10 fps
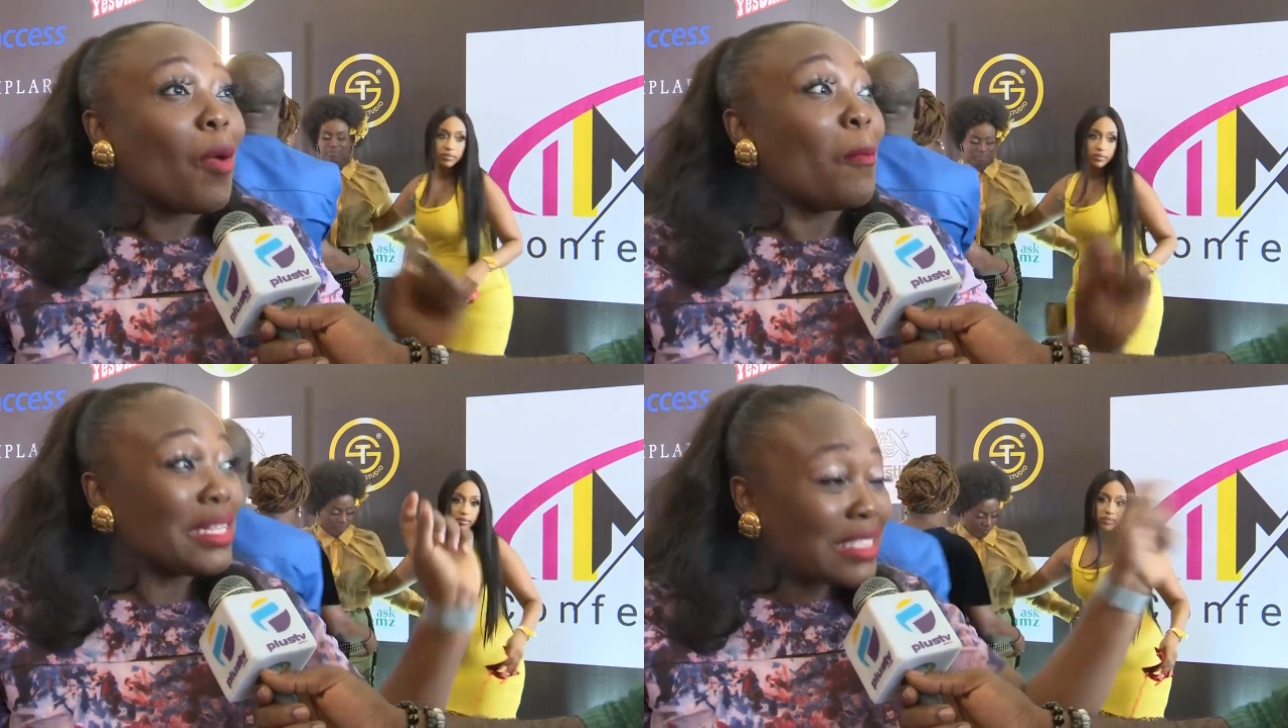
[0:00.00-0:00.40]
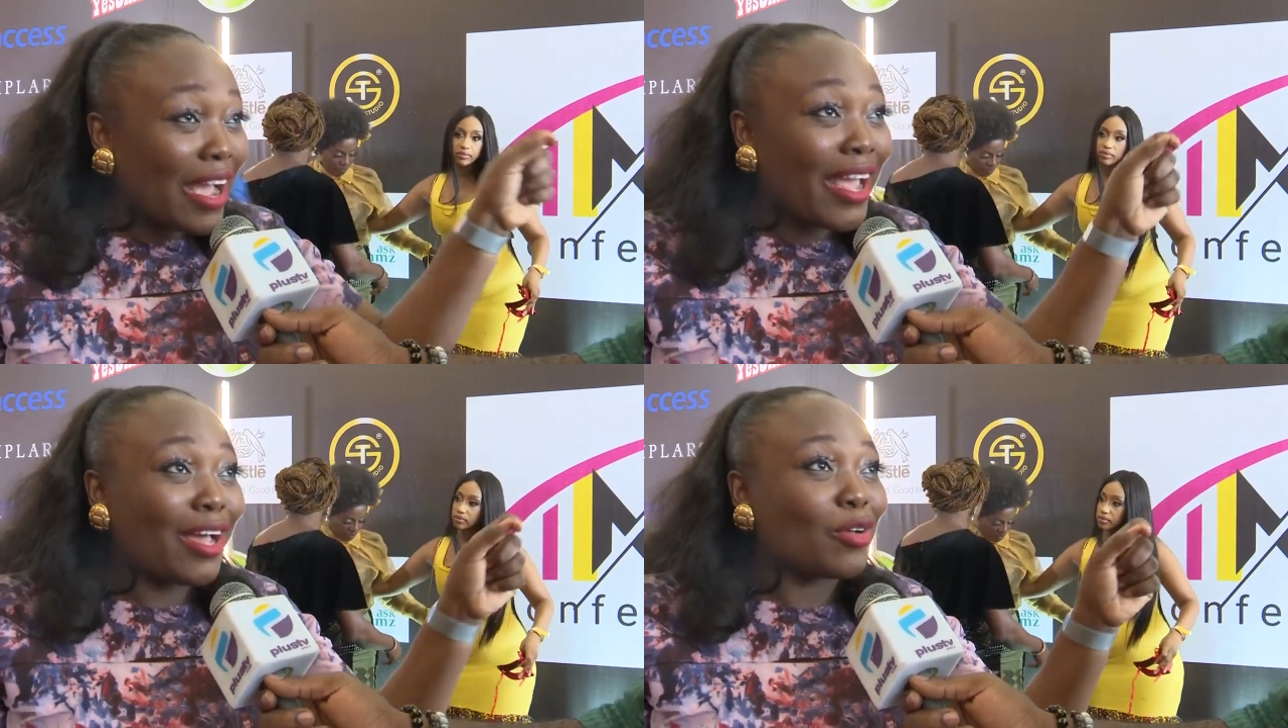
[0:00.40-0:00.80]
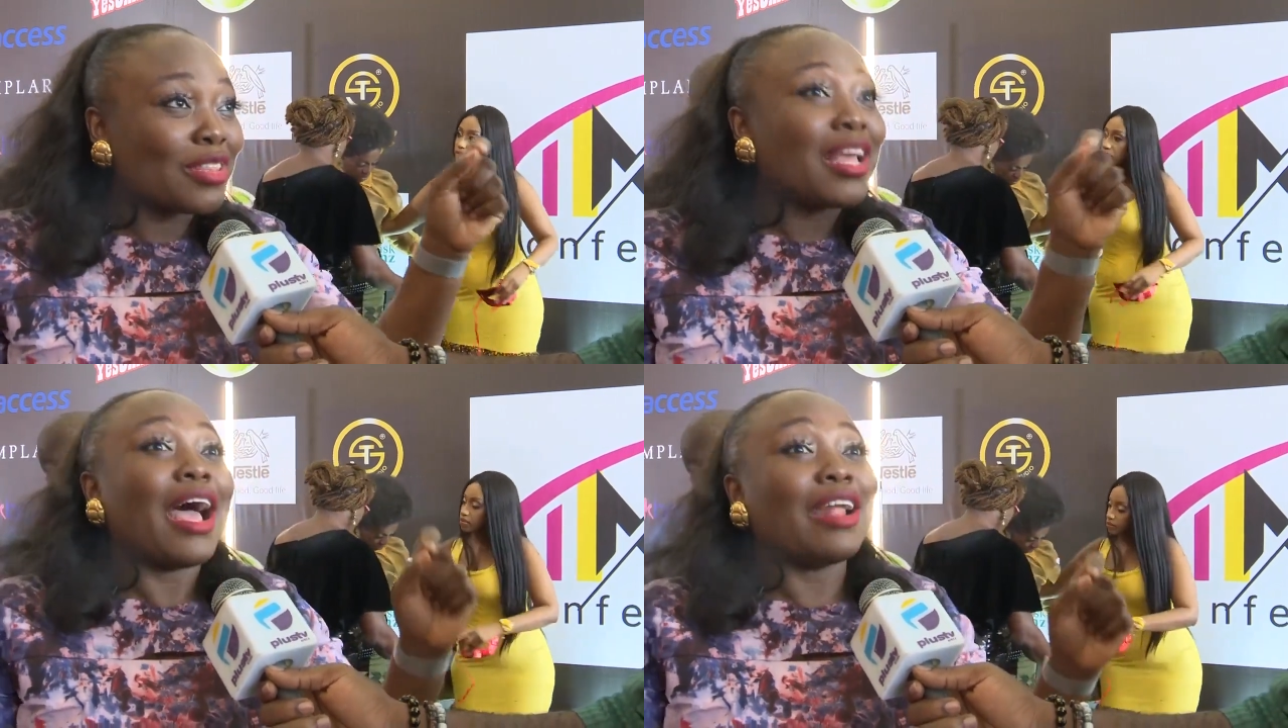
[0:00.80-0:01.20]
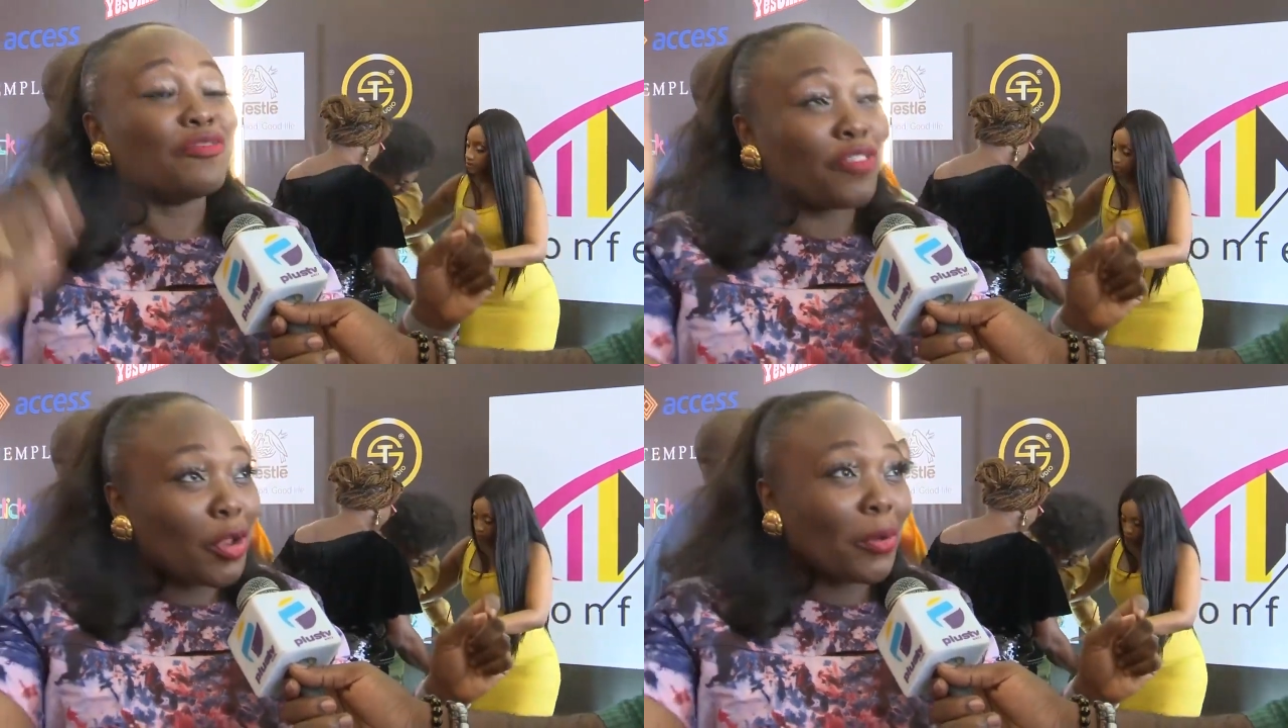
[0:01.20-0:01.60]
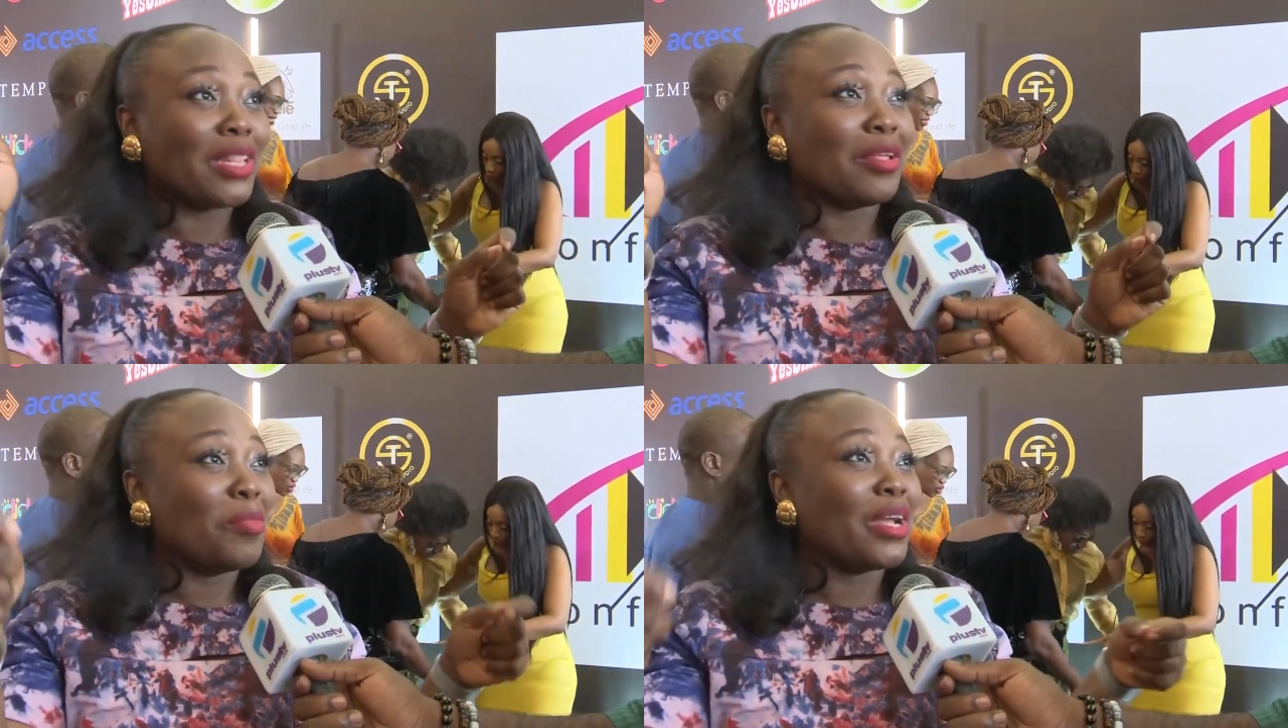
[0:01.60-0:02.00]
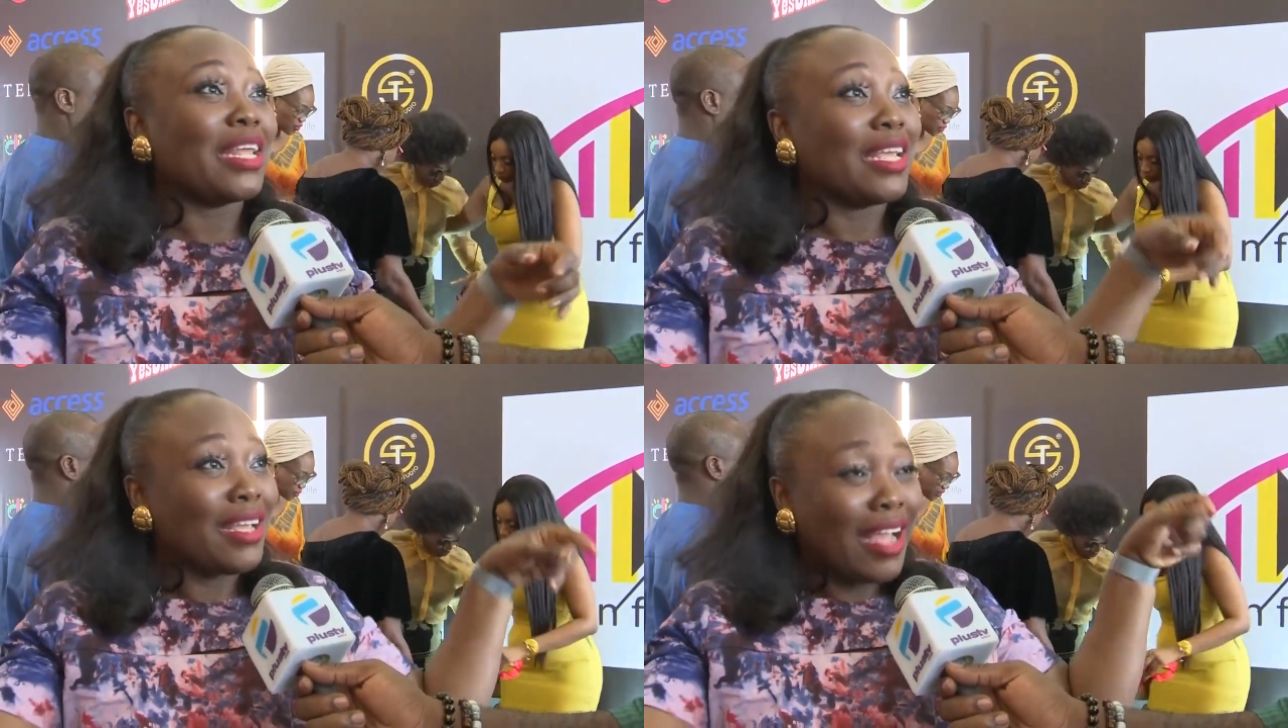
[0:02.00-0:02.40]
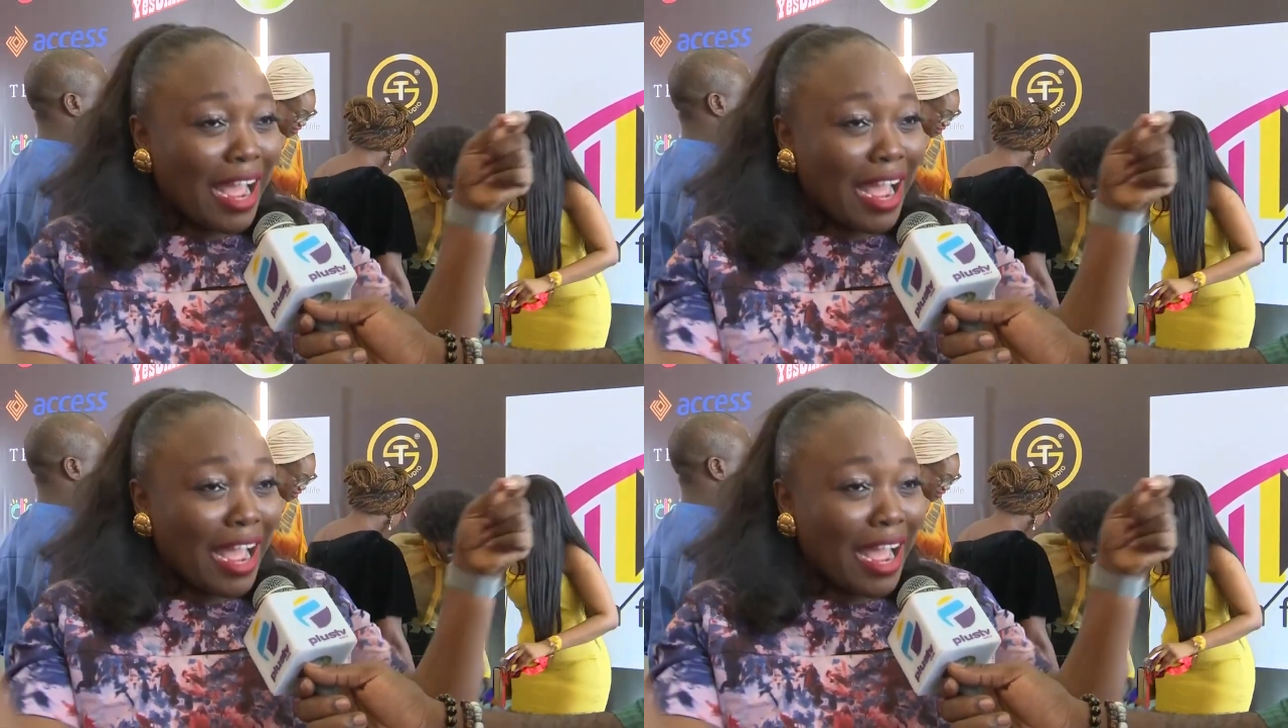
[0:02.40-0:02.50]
Mental health and following the money